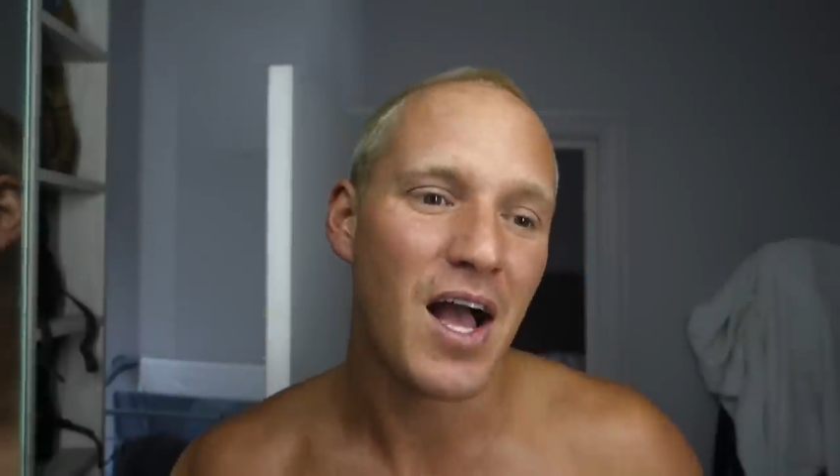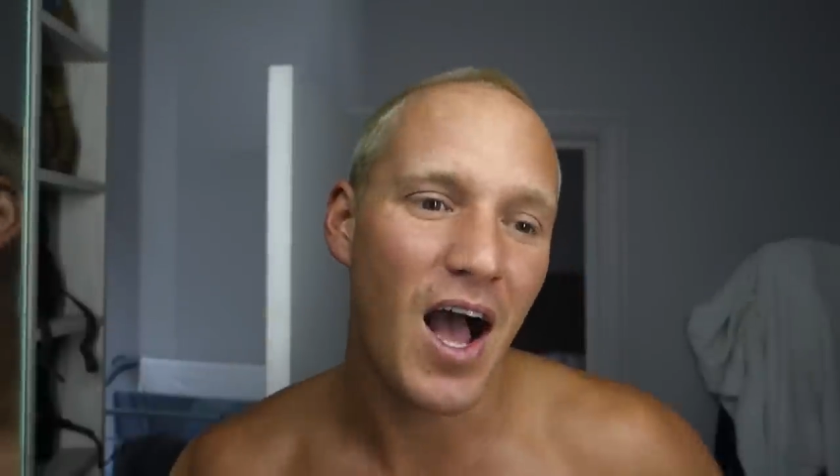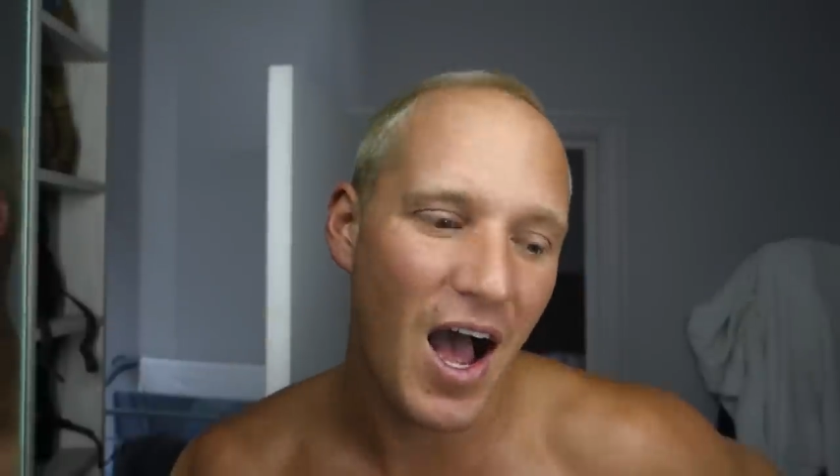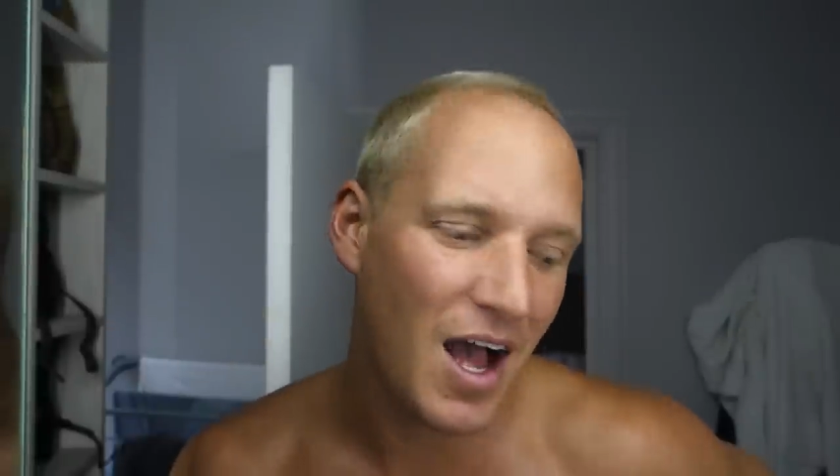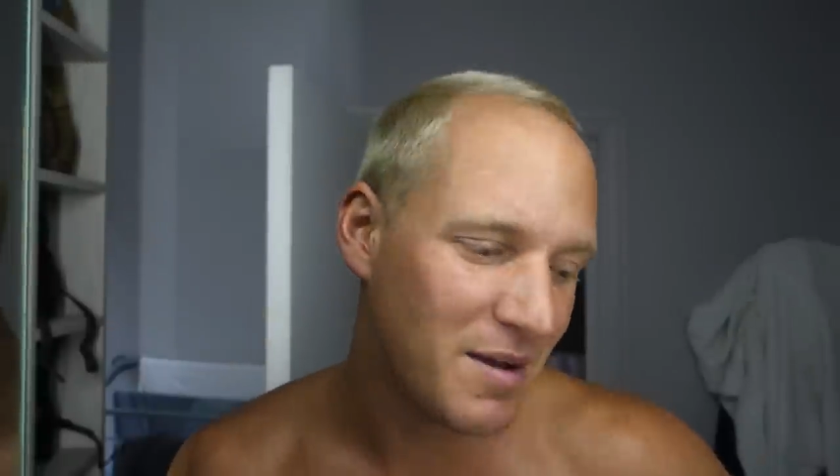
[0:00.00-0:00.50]

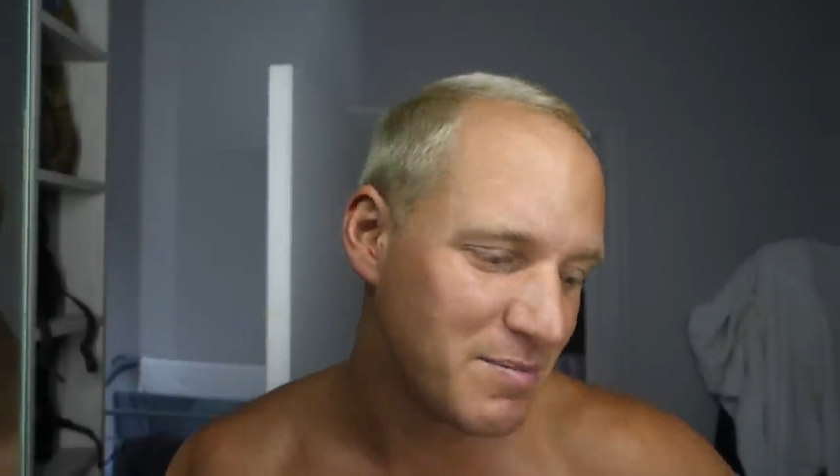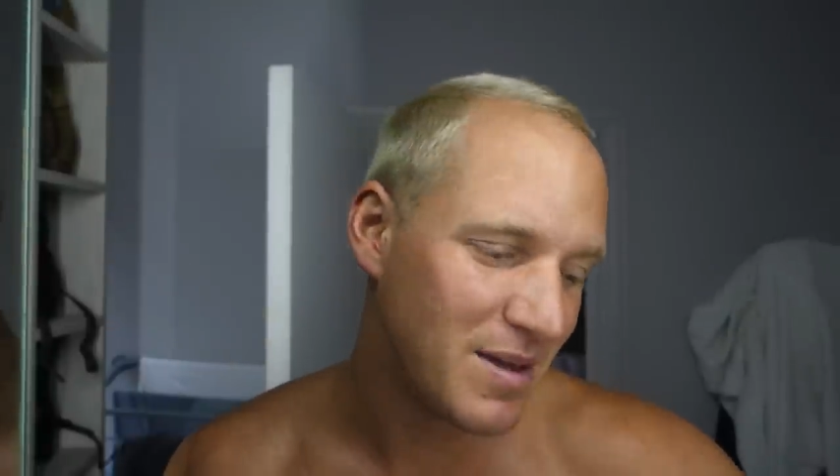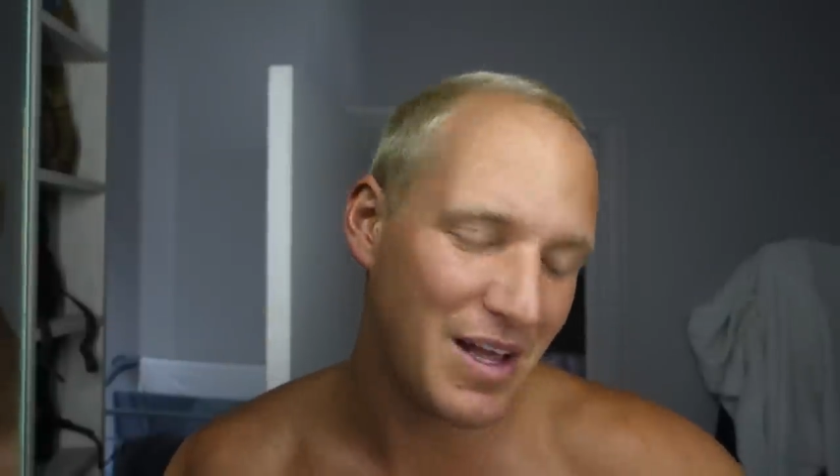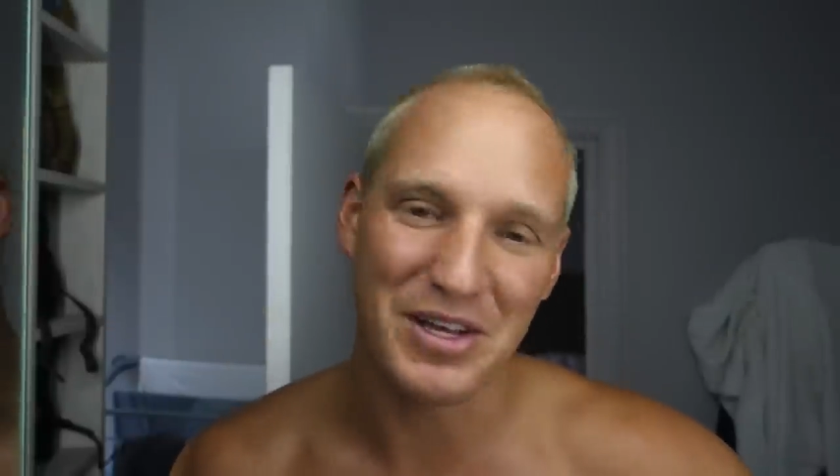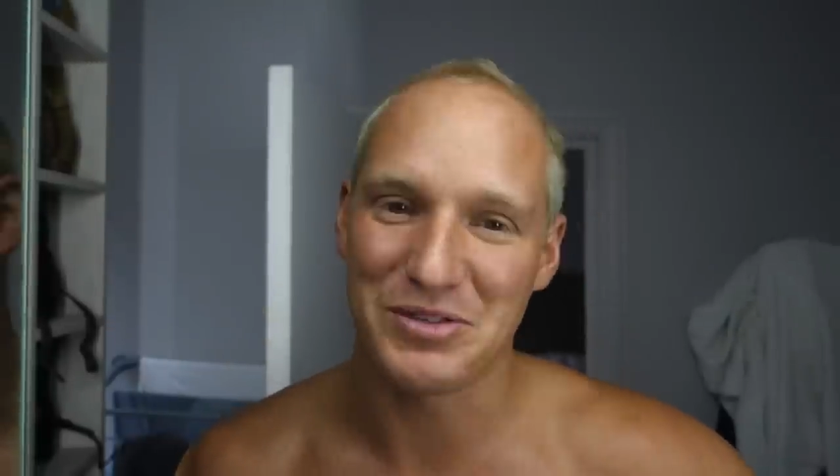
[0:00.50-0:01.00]

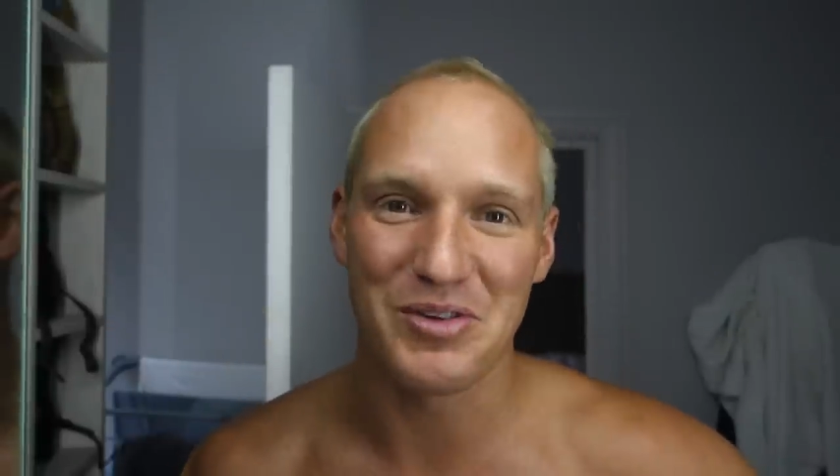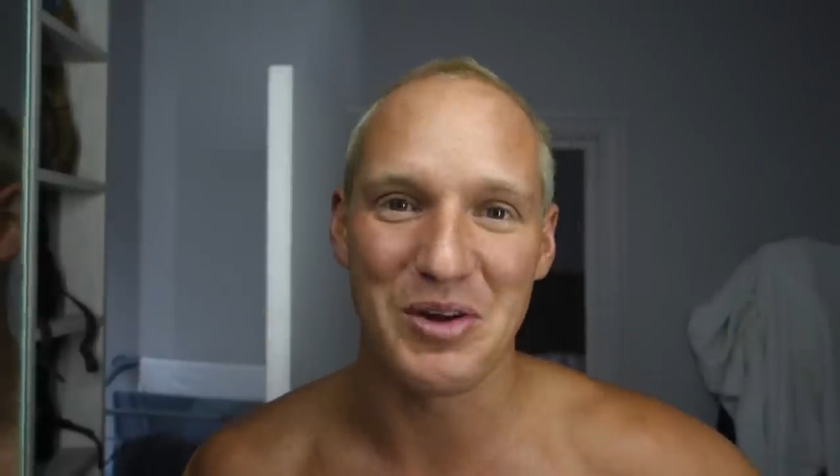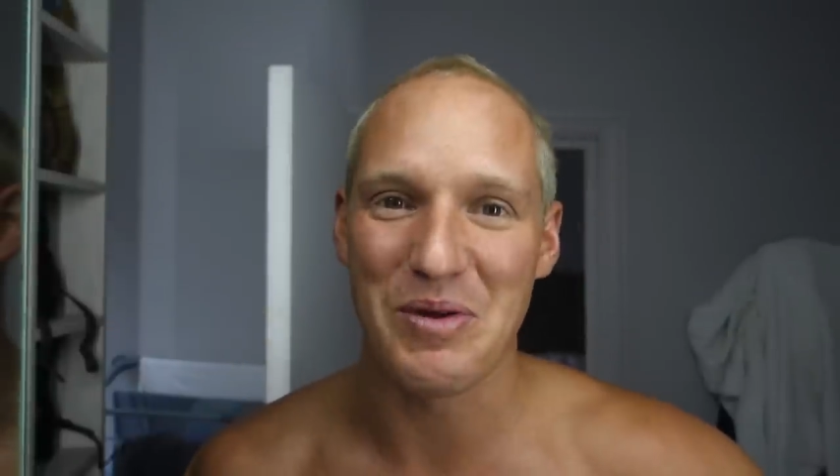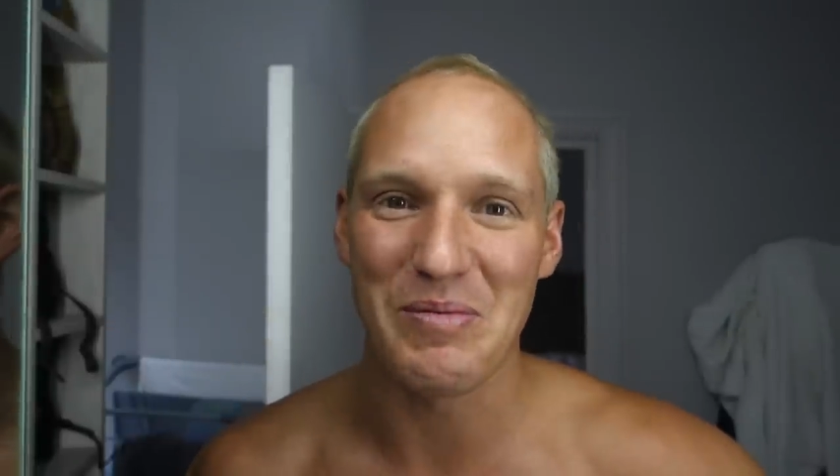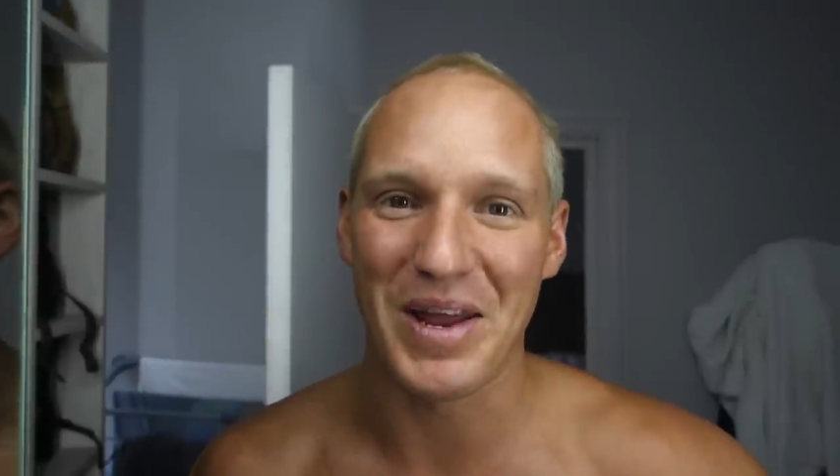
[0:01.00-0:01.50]
That's a really weird